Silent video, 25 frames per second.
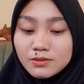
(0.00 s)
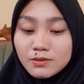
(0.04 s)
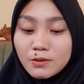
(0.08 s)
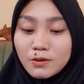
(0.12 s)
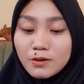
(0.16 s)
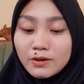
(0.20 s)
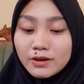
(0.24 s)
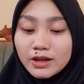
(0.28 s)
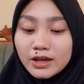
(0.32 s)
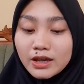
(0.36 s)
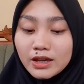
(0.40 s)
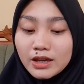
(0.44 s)

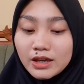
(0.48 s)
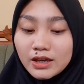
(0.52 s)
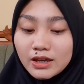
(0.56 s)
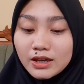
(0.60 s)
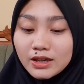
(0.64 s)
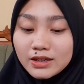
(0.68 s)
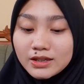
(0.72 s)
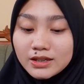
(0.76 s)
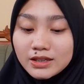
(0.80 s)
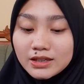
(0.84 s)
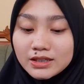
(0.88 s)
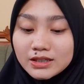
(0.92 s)

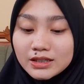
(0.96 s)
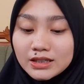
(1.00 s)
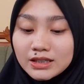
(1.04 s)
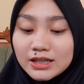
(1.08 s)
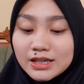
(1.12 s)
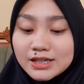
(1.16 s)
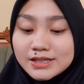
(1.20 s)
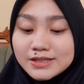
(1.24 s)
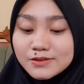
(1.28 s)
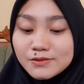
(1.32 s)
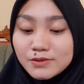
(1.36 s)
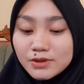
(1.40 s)
Okay, in
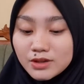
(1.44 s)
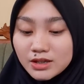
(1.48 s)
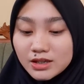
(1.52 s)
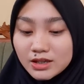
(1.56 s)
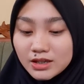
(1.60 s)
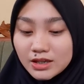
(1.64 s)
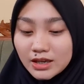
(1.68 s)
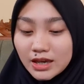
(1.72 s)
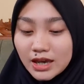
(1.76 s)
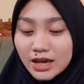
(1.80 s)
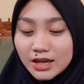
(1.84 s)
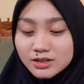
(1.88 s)
list you
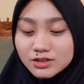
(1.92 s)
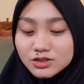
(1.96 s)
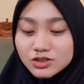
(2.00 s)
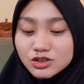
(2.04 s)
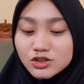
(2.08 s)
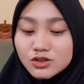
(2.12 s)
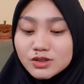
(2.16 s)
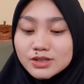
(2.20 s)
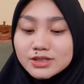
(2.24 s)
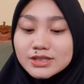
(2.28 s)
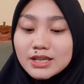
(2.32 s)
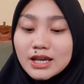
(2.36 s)
can
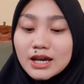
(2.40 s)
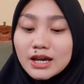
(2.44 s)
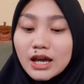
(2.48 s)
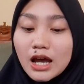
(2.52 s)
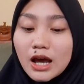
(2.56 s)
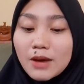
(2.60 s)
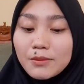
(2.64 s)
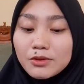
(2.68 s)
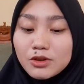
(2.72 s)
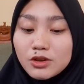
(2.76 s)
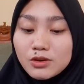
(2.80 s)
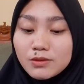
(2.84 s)
choose a
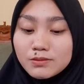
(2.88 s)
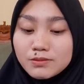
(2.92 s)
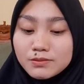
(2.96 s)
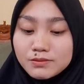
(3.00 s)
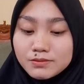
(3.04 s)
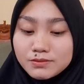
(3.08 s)
couple